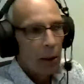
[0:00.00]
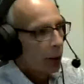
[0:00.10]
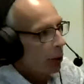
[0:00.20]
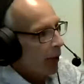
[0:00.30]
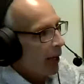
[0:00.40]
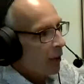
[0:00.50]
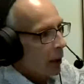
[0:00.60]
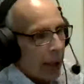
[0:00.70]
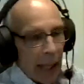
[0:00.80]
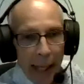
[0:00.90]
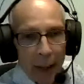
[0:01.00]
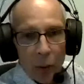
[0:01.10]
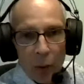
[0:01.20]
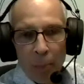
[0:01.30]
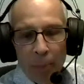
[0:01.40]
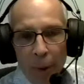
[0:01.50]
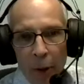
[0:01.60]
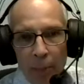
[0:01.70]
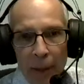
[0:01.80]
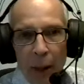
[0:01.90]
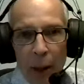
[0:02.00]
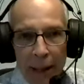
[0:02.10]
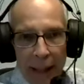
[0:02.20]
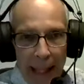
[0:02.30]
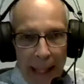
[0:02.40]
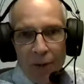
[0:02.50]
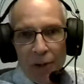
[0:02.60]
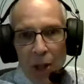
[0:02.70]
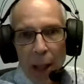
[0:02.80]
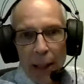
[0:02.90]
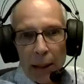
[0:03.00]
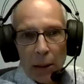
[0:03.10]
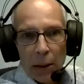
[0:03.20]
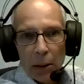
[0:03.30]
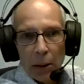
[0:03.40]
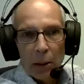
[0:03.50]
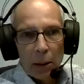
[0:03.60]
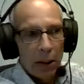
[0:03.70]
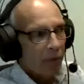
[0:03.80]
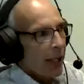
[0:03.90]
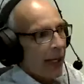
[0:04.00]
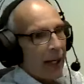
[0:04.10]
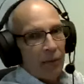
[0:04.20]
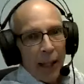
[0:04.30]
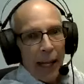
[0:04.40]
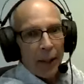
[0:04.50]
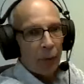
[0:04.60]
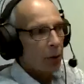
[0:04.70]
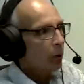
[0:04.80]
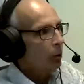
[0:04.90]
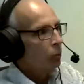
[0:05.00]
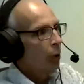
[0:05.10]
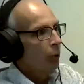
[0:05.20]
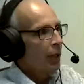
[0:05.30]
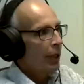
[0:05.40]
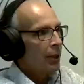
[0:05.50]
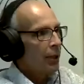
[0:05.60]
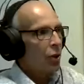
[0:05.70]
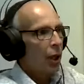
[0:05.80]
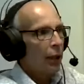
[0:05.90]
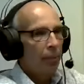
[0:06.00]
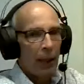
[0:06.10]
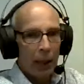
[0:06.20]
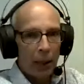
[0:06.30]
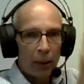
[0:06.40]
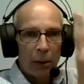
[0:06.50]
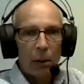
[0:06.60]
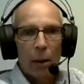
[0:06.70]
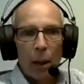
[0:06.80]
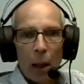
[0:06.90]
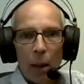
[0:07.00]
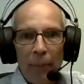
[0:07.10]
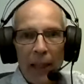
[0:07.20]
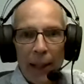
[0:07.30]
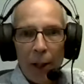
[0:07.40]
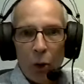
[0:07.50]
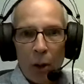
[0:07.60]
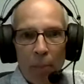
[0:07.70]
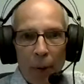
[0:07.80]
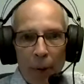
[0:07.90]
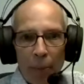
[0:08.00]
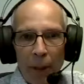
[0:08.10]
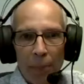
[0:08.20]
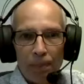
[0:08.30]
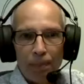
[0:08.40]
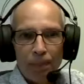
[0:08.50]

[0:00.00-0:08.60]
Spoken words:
You have a lateral compartment on the outside. If I have lateral, what would the inside be? A medial compartment.